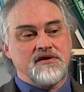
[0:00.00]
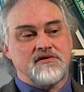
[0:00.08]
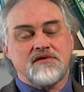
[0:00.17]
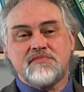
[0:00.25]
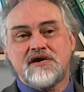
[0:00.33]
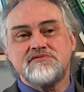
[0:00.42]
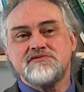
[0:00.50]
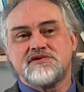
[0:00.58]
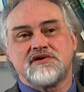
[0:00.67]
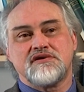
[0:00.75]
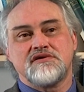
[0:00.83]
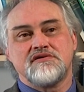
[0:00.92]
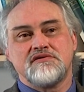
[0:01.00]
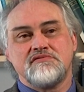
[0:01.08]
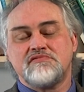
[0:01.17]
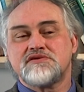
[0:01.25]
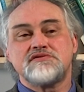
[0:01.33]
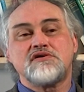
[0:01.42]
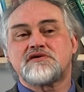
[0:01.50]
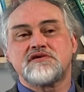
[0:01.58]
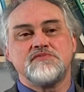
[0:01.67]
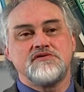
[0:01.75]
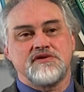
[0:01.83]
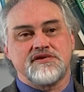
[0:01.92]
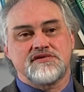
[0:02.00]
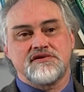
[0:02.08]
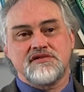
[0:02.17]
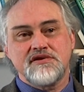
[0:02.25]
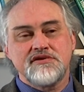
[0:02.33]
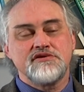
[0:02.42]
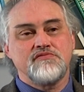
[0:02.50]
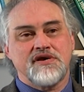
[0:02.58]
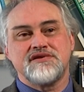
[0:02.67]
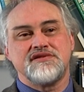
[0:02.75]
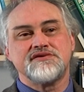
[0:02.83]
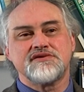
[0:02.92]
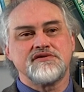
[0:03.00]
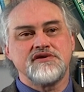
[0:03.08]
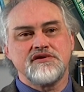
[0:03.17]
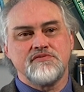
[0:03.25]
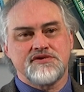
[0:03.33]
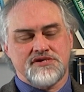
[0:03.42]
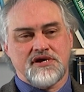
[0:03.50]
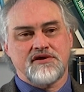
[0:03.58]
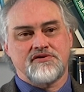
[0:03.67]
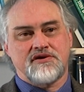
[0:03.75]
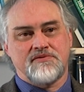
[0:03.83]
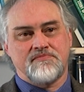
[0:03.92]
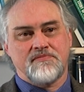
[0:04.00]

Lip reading: Ramanuja was not a monist, and this is where he disagreed with Shankara.